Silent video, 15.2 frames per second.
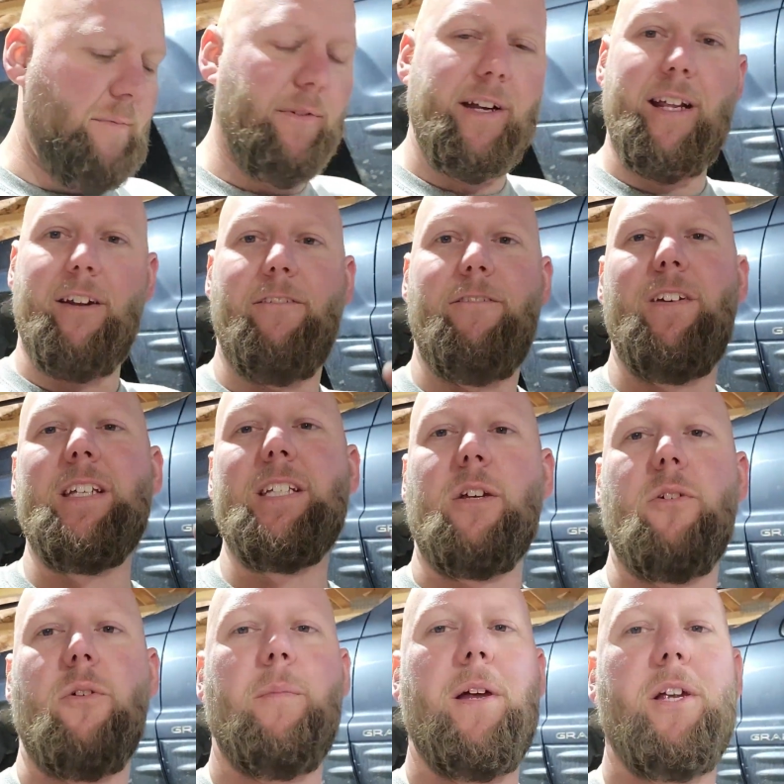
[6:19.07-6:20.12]
I'm gonna get a
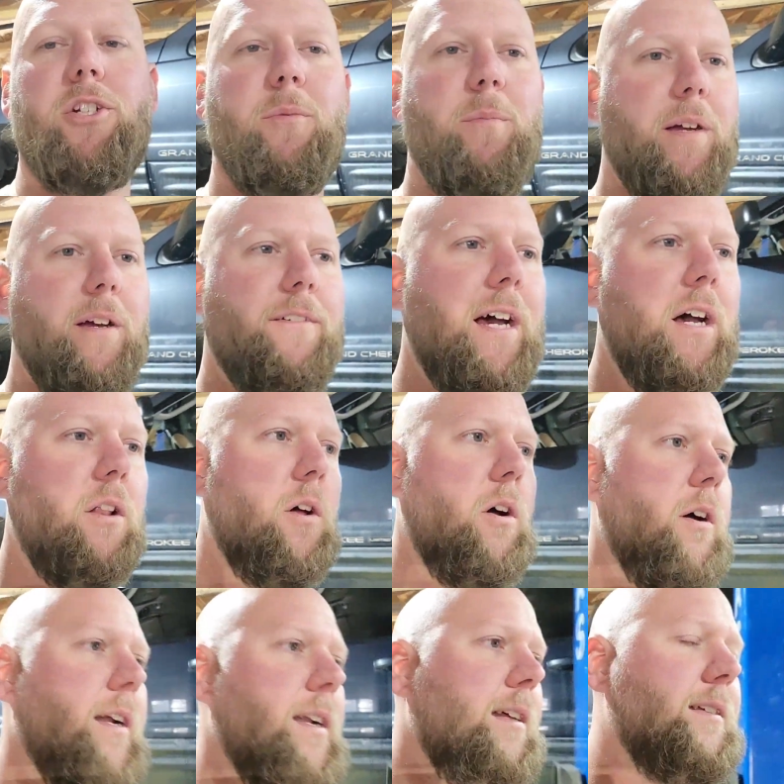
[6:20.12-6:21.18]
physical measurement of how
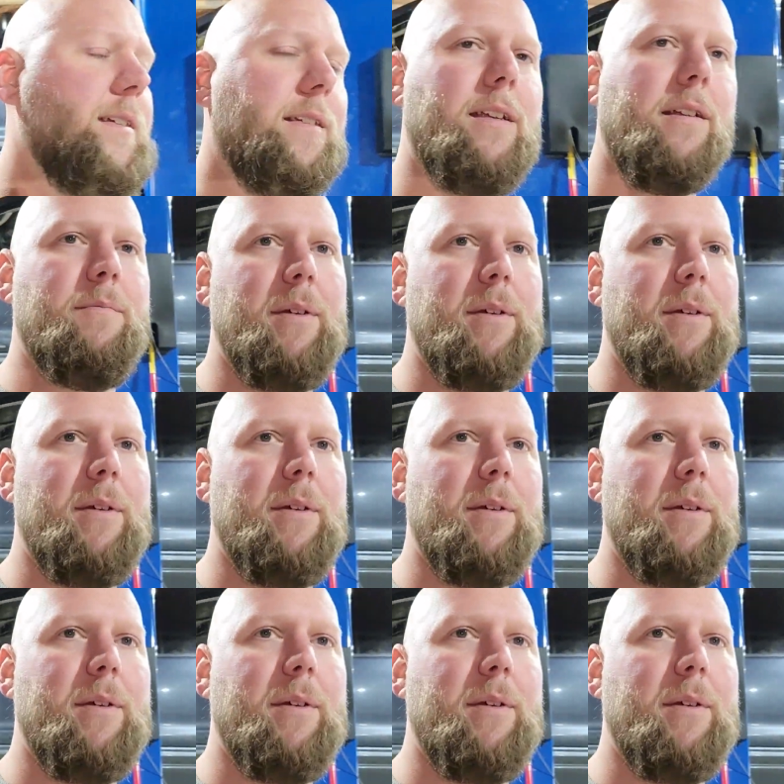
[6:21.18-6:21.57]
long it is,